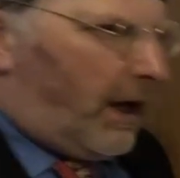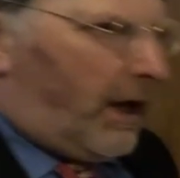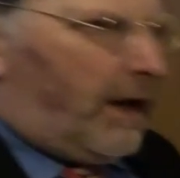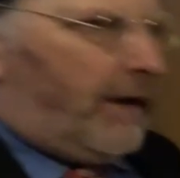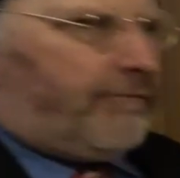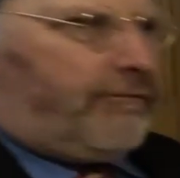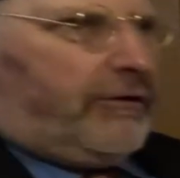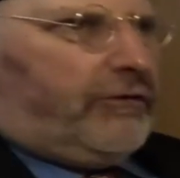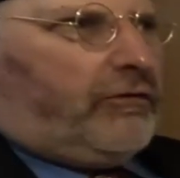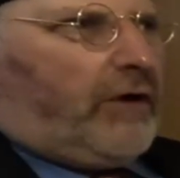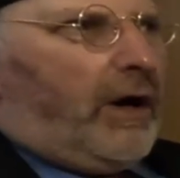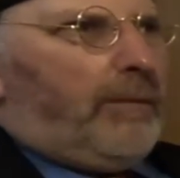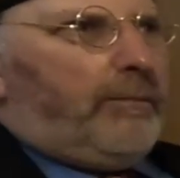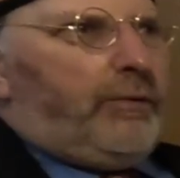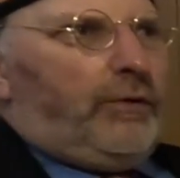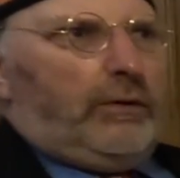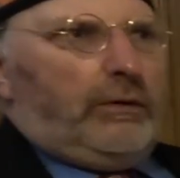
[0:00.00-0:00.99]
for
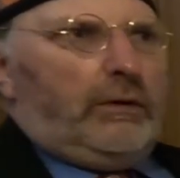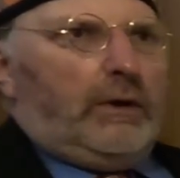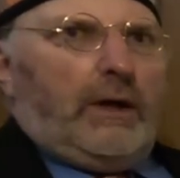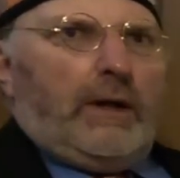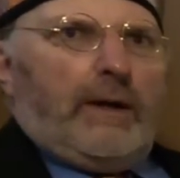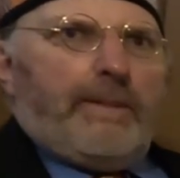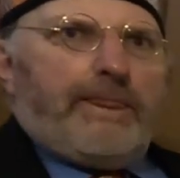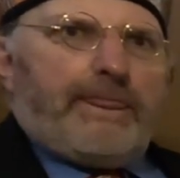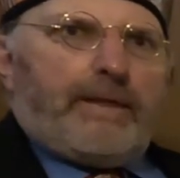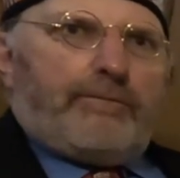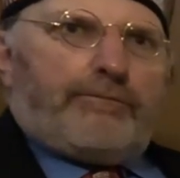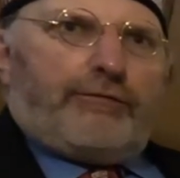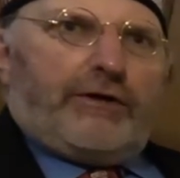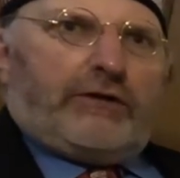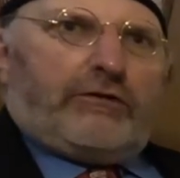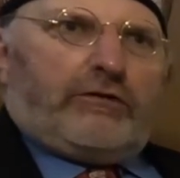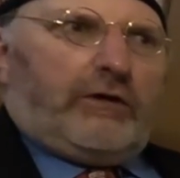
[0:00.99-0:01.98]
example,
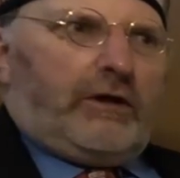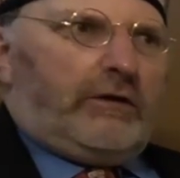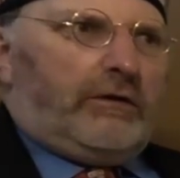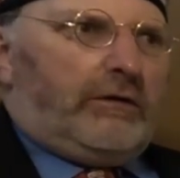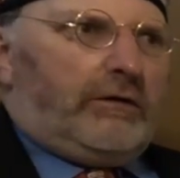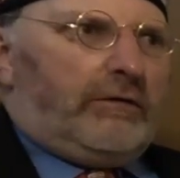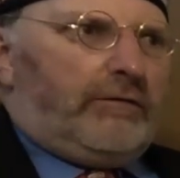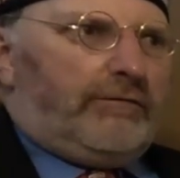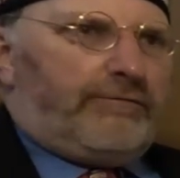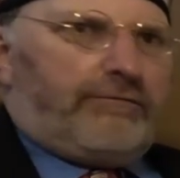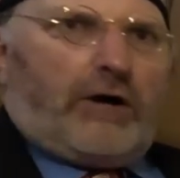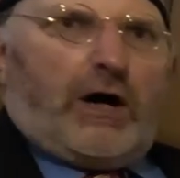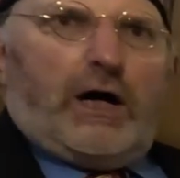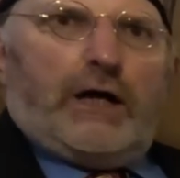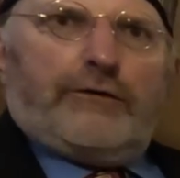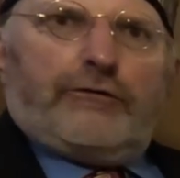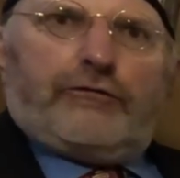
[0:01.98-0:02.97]
Britain,
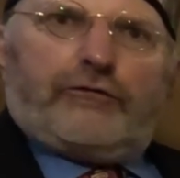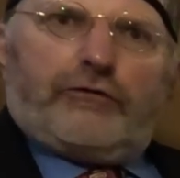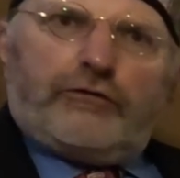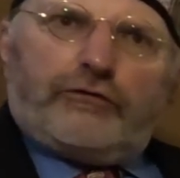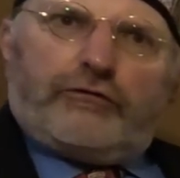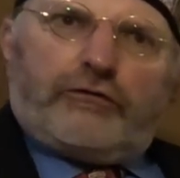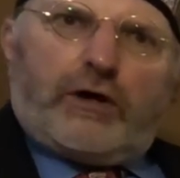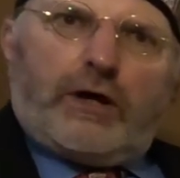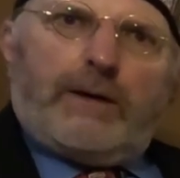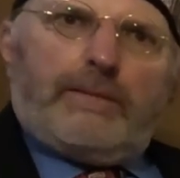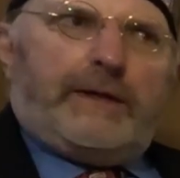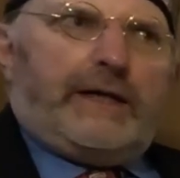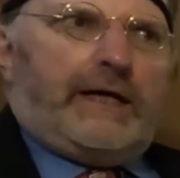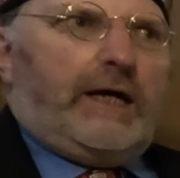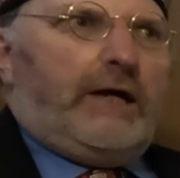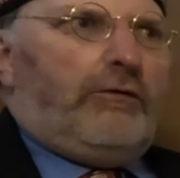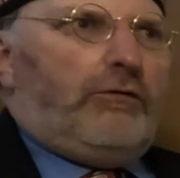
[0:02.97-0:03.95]
France and
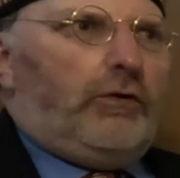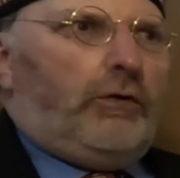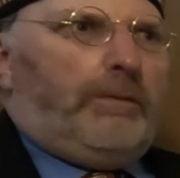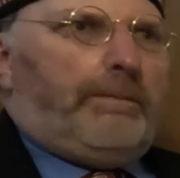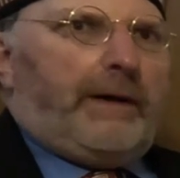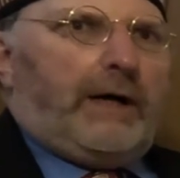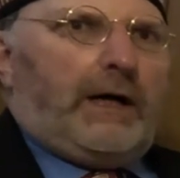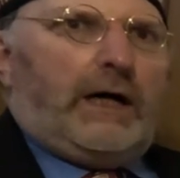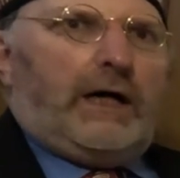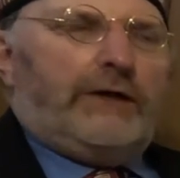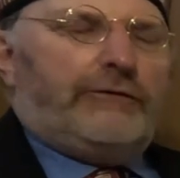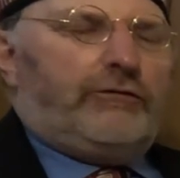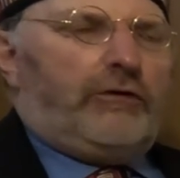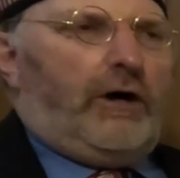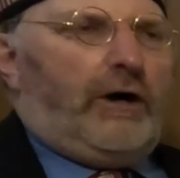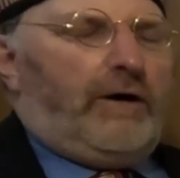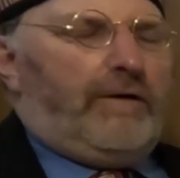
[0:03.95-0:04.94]
Germany are all
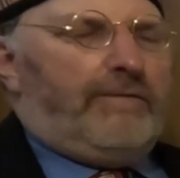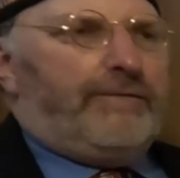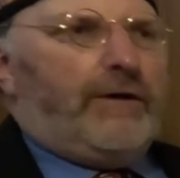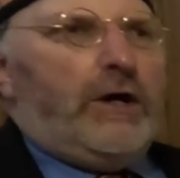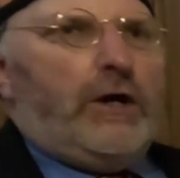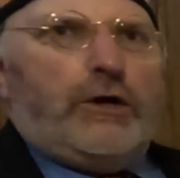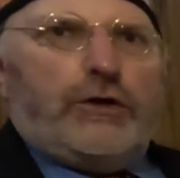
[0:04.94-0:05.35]
part of